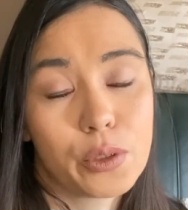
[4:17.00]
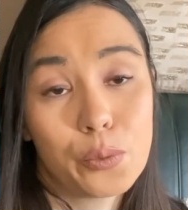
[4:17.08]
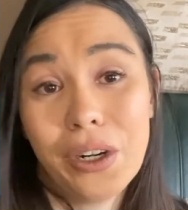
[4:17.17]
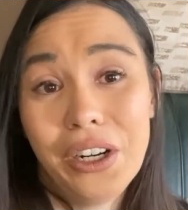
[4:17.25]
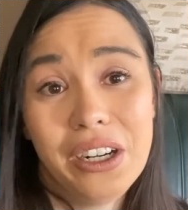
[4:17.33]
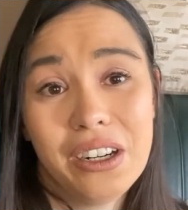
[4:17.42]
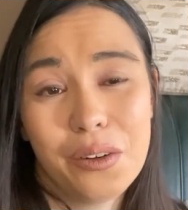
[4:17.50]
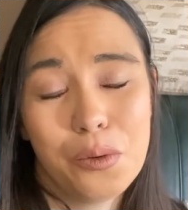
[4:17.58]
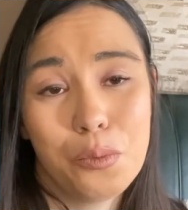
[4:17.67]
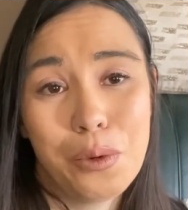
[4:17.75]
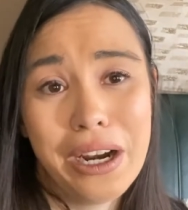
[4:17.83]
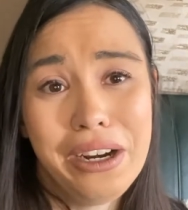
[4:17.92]
Where,
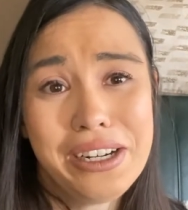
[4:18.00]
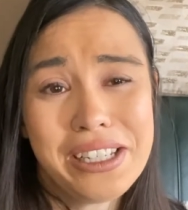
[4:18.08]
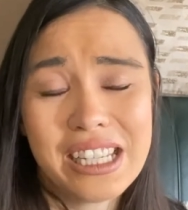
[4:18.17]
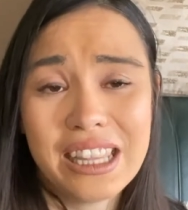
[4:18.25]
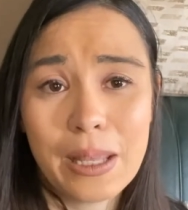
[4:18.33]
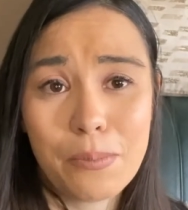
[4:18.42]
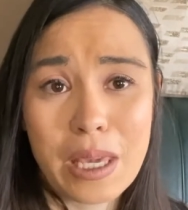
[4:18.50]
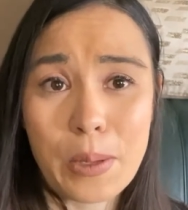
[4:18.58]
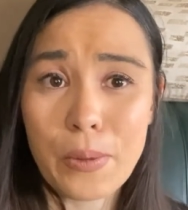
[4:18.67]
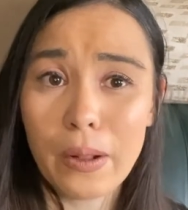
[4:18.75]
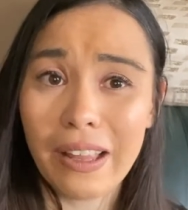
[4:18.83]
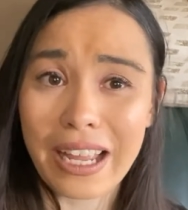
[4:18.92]
where is it that
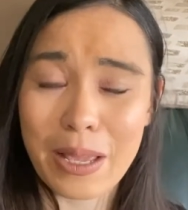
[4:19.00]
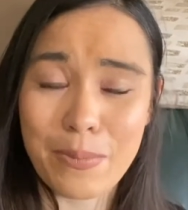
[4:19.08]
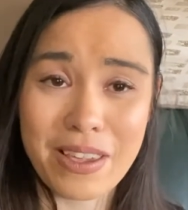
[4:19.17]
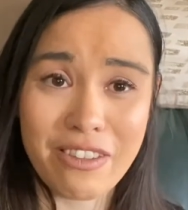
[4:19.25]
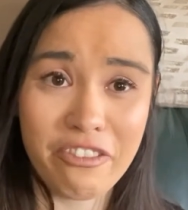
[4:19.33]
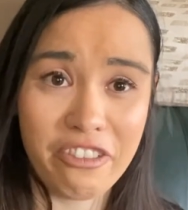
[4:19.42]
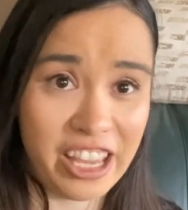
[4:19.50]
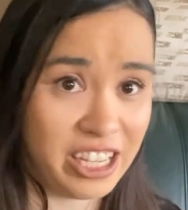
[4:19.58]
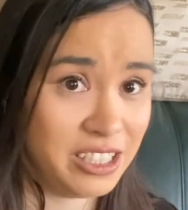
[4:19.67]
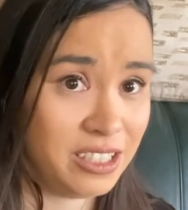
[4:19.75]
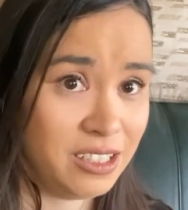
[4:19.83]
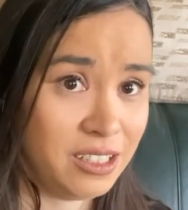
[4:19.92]
people like me
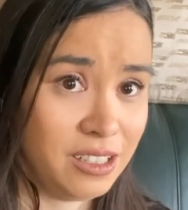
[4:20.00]
fit?